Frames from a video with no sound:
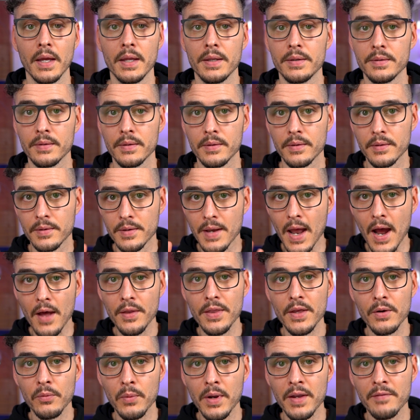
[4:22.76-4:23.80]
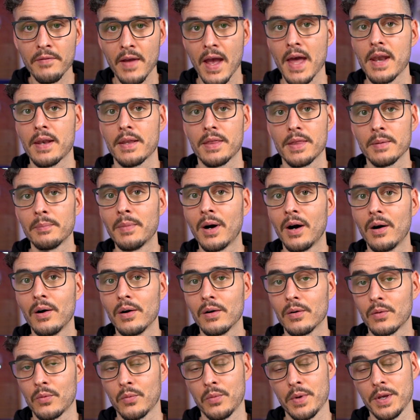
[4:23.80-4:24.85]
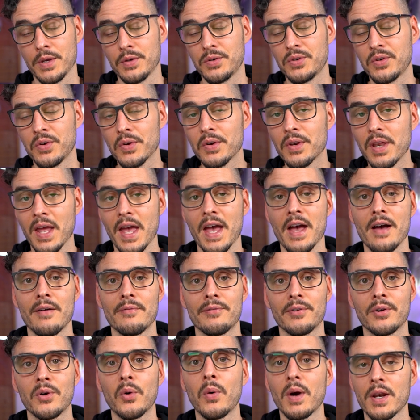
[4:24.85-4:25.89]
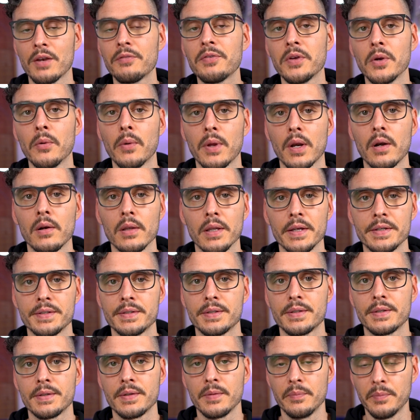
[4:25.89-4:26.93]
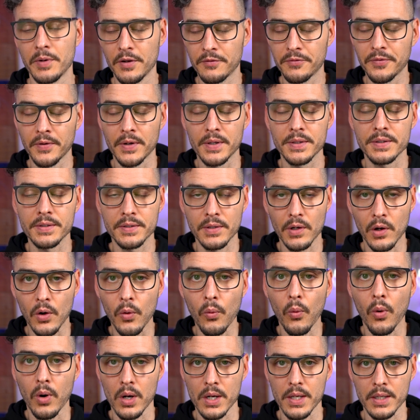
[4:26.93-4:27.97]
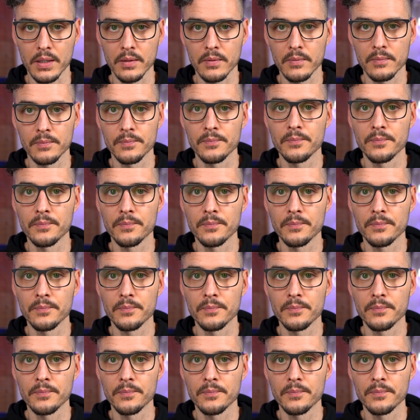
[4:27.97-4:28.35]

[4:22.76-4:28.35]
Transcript: And now that we've added them all, we should have quite a few in our list. But first, a warning.